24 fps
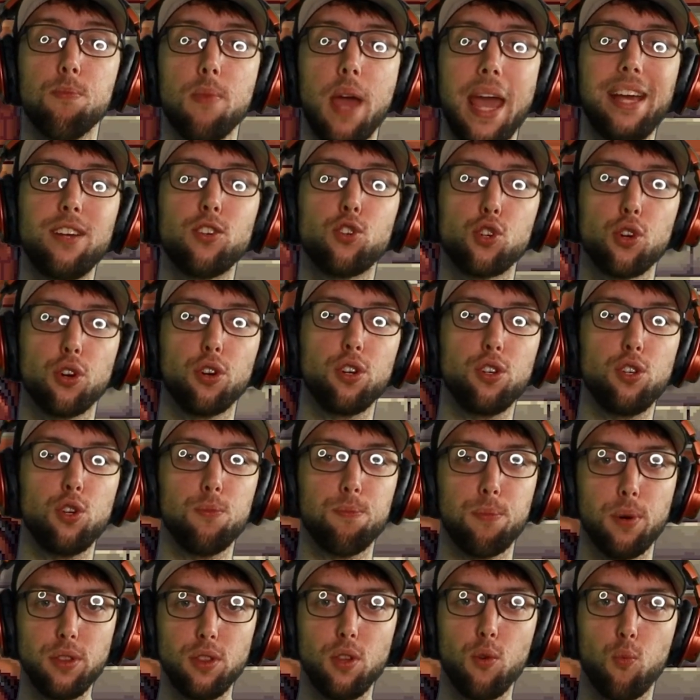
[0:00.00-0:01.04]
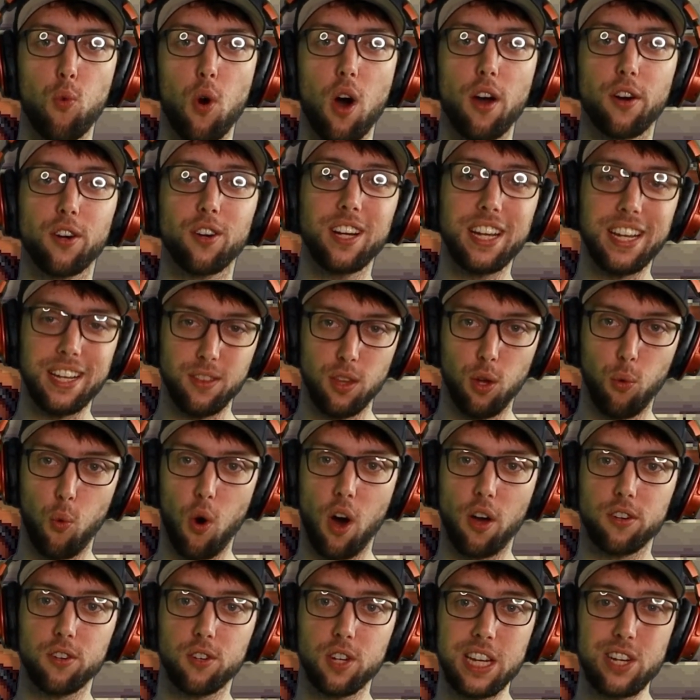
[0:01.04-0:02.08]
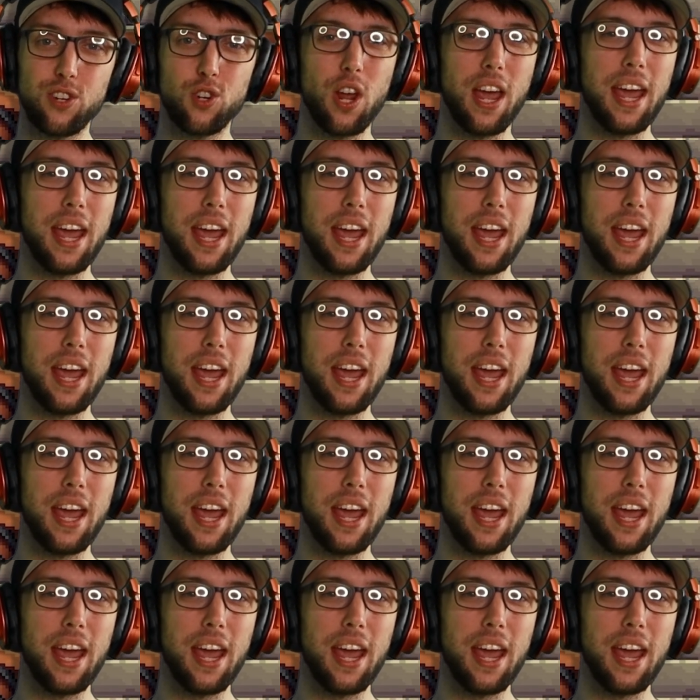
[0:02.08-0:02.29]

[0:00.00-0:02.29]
make sure you put the water in the water dish